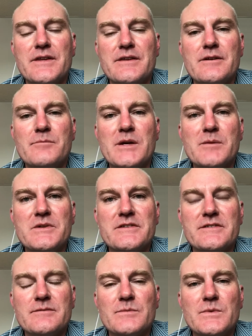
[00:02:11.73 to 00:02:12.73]
there may be
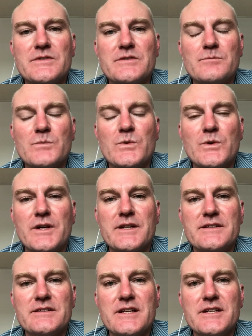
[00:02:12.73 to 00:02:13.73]
some
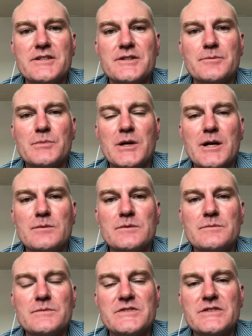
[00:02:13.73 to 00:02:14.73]
organizational
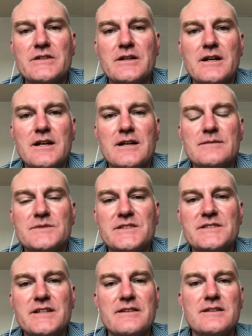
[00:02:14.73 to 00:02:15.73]
problems, to
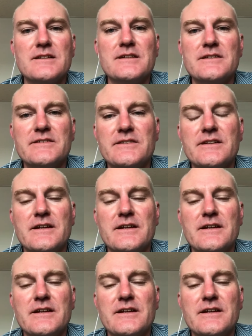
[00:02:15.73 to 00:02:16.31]
say the least,